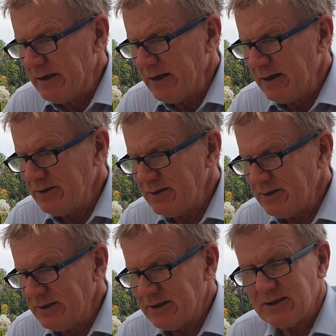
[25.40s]
And
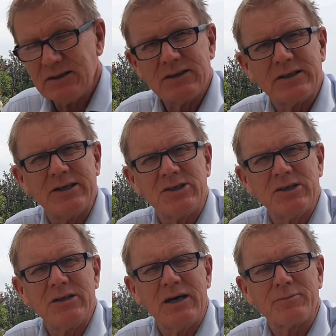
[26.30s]
this
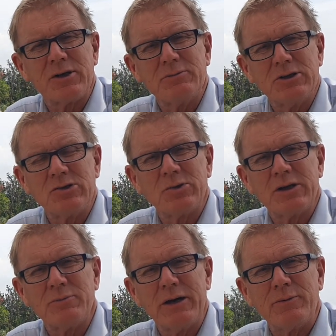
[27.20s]
session I'm going to be
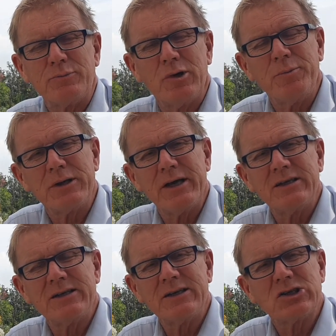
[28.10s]
talking about
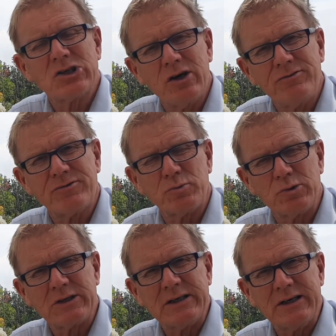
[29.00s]
propagating
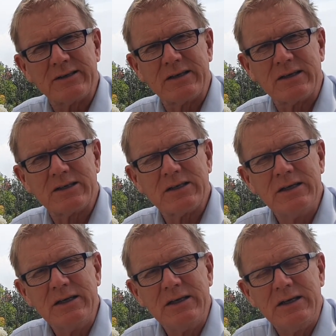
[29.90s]
softwood cuttings.
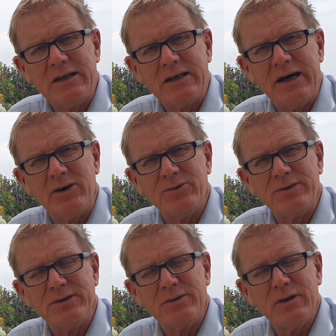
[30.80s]
Now,
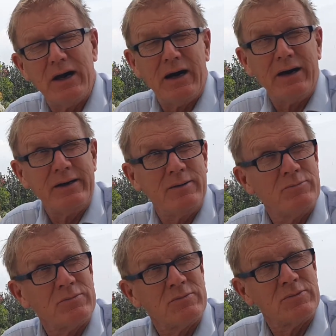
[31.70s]
I
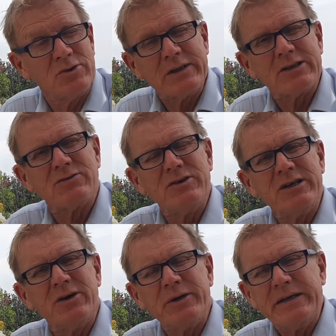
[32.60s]
am doing this
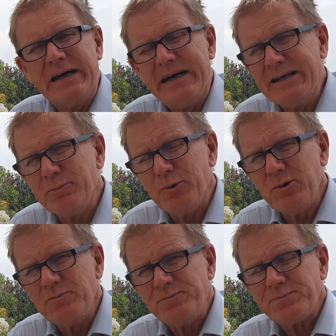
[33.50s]
video in
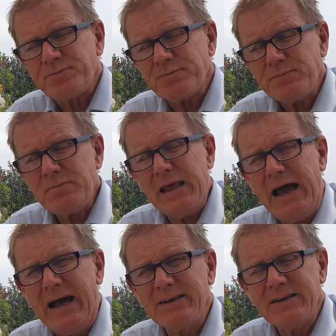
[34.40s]
April,
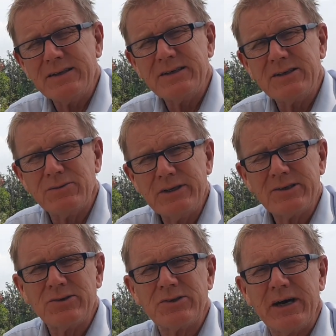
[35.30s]
and this is a really
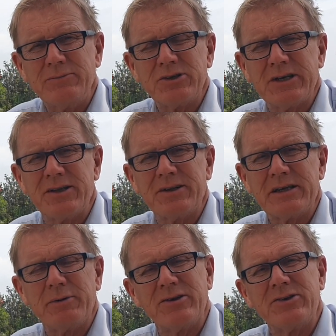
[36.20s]
good time to start
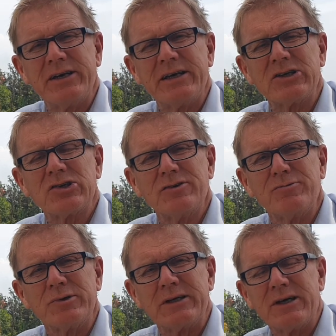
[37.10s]
thinking about taking
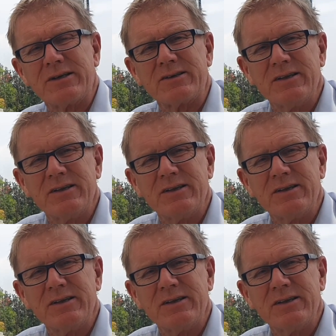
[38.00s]
softwood cuttings.